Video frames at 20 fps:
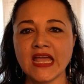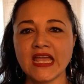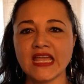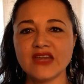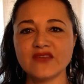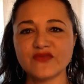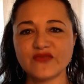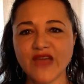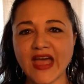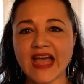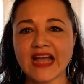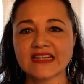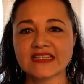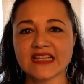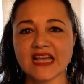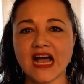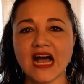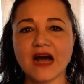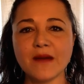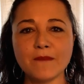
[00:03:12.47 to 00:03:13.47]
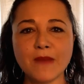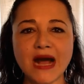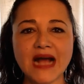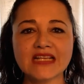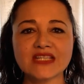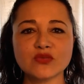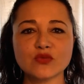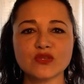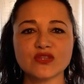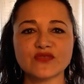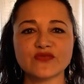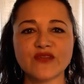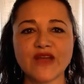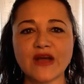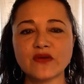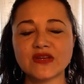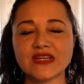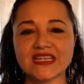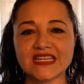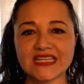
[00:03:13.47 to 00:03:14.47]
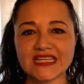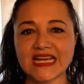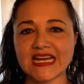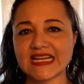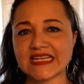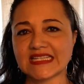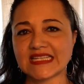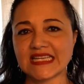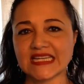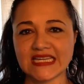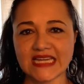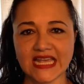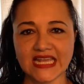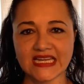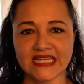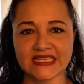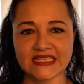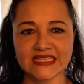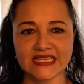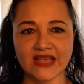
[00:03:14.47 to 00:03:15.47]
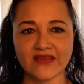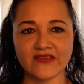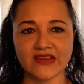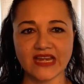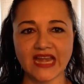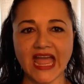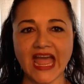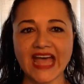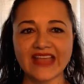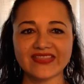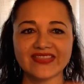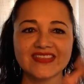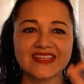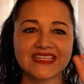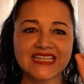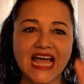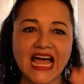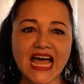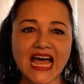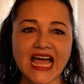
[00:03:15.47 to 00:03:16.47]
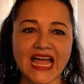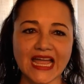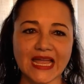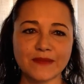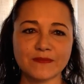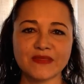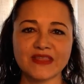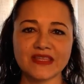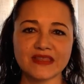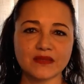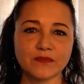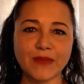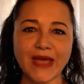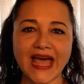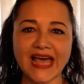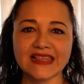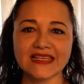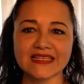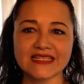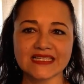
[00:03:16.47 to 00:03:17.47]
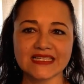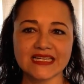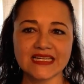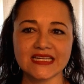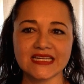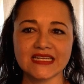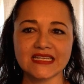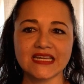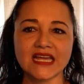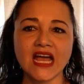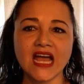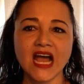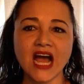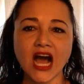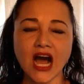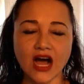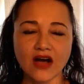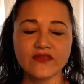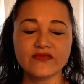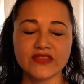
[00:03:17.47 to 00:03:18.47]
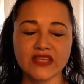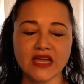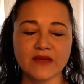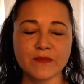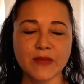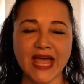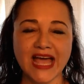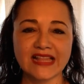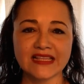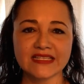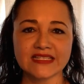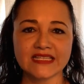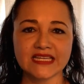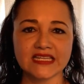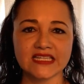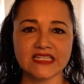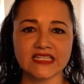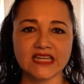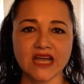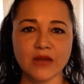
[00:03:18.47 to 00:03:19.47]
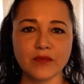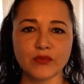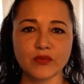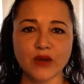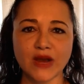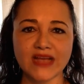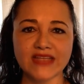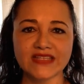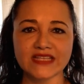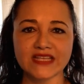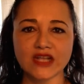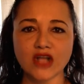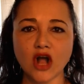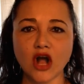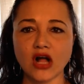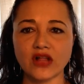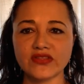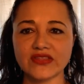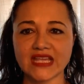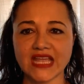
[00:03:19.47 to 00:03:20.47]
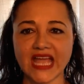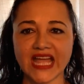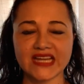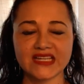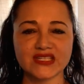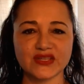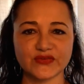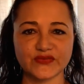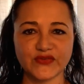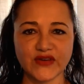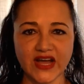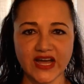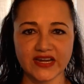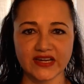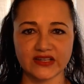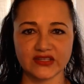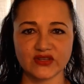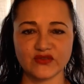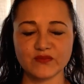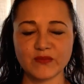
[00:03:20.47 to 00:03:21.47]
In fact, Hamas was founded in 1987 at the time that the Palestinian uprising called the Intifada.